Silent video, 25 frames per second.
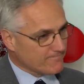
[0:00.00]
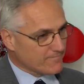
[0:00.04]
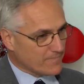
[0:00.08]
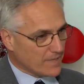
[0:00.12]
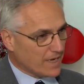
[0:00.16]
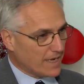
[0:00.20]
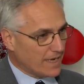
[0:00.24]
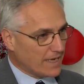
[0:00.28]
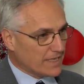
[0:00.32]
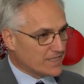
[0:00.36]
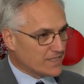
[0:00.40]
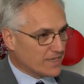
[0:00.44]

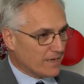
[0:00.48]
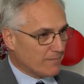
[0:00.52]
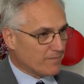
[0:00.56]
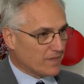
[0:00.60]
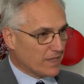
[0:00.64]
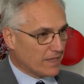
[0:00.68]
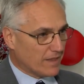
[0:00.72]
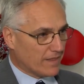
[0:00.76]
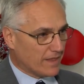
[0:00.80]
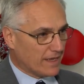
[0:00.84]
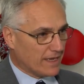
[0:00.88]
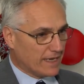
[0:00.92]
it's
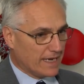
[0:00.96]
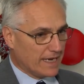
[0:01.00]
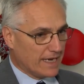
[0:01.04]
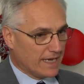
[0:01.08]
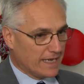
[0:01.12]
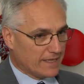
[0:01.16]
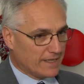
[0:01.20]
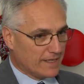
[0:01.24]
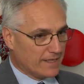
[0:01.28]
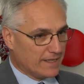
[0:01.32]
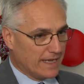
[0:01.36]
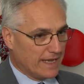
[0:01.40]
something
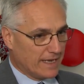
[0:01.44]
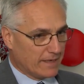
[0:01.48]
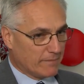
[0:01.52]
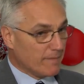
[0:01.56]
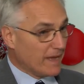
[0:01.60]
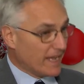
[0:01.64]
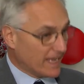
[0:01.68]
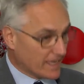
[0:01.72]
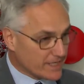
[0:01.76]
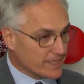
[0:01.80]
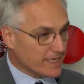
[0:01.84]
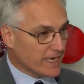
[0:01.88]
that
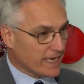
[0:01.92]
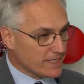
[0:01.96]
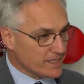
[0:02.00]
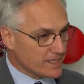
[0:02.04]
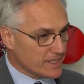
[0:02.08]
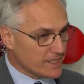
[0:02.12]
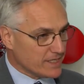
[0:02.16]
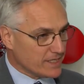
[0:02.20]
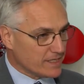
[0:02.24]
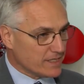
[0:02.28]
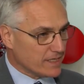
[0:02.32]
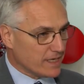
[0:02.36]
makes sense.